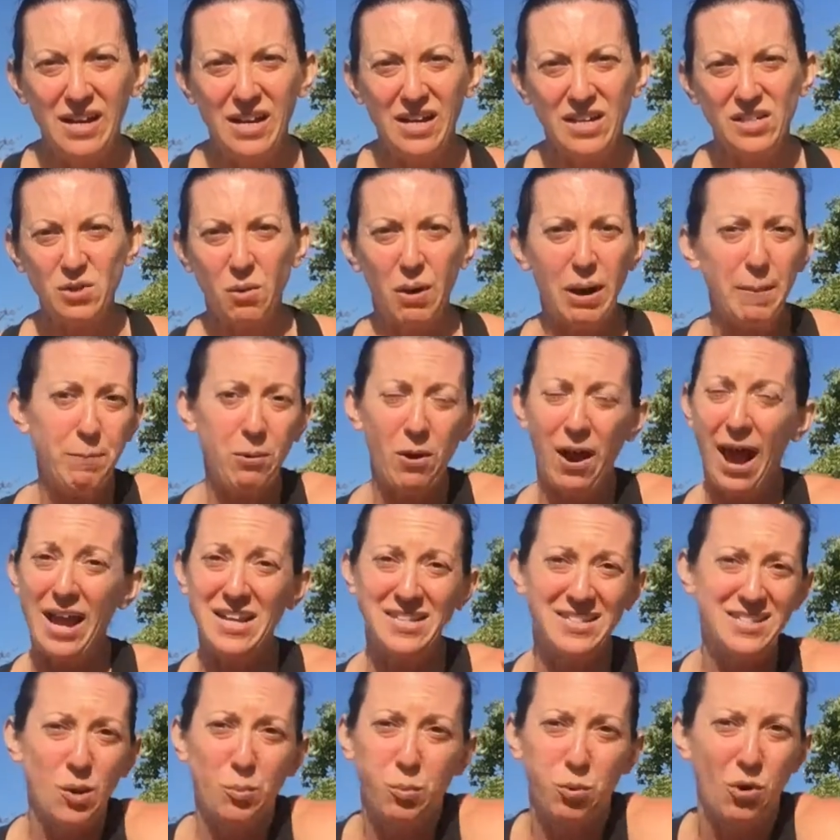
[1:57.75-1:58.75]
So I, I
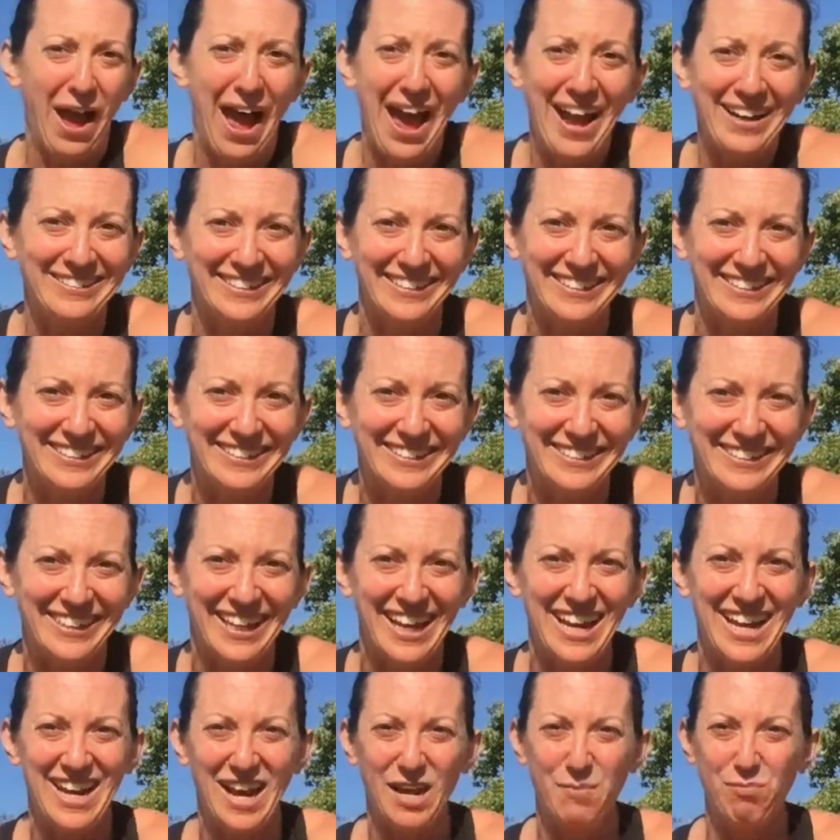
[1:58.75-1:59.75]
still practiced.
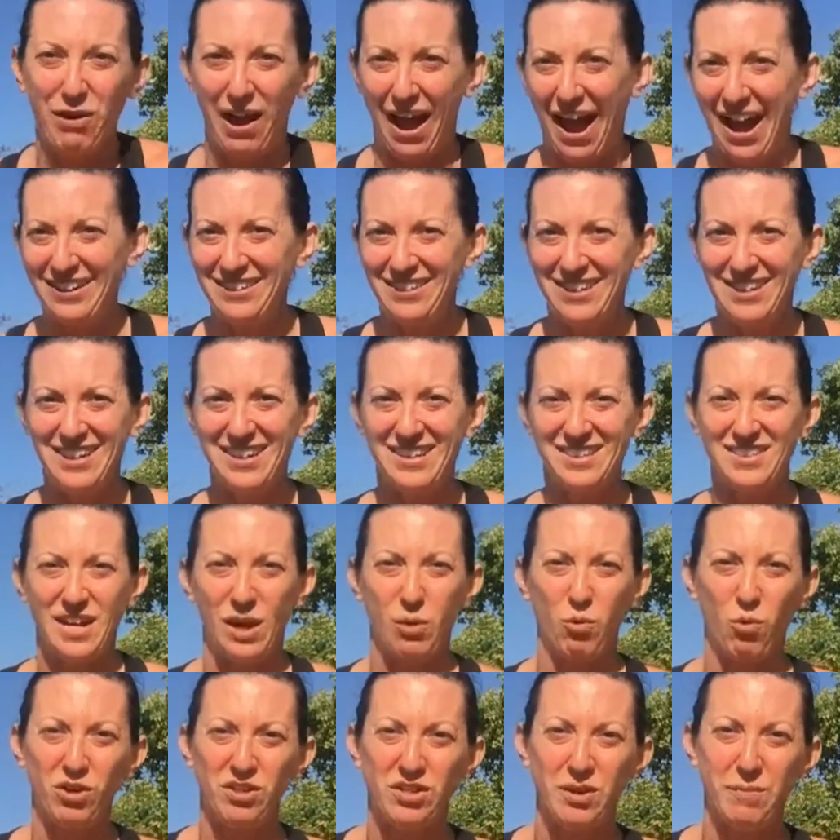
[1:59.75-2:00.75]
Like I practiced, I
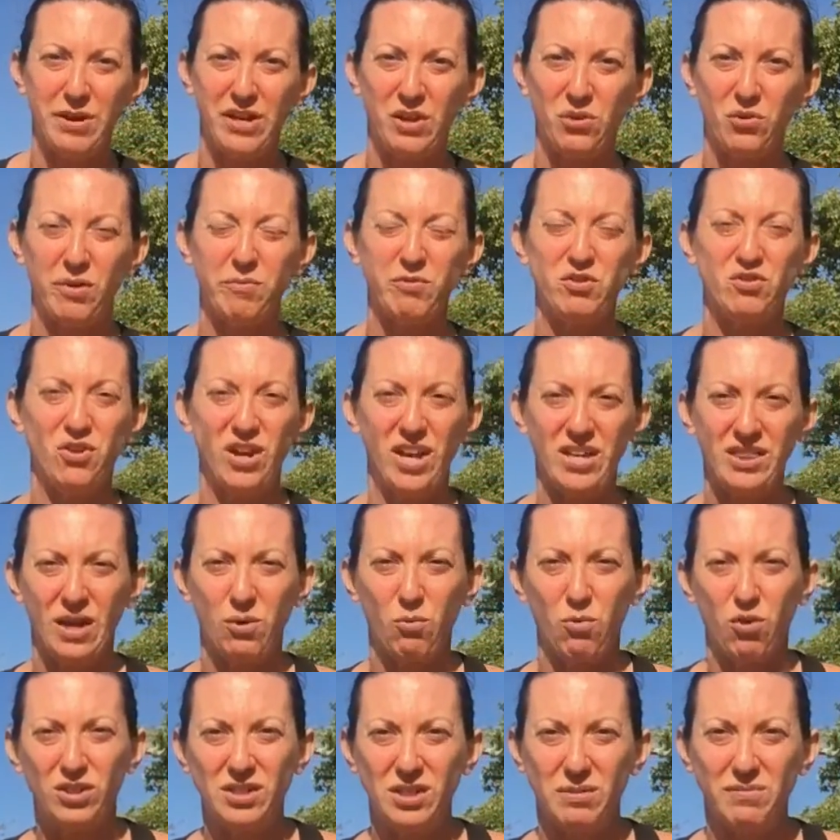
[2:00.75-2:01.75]
worked on my grip strength, I
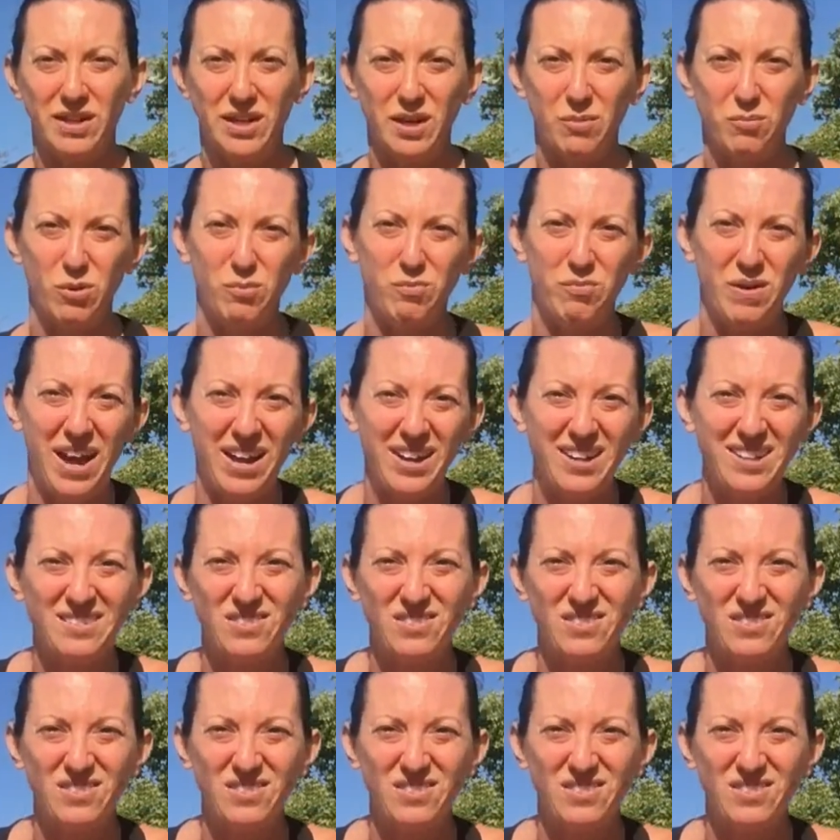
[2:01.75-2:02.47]
worked on my upper body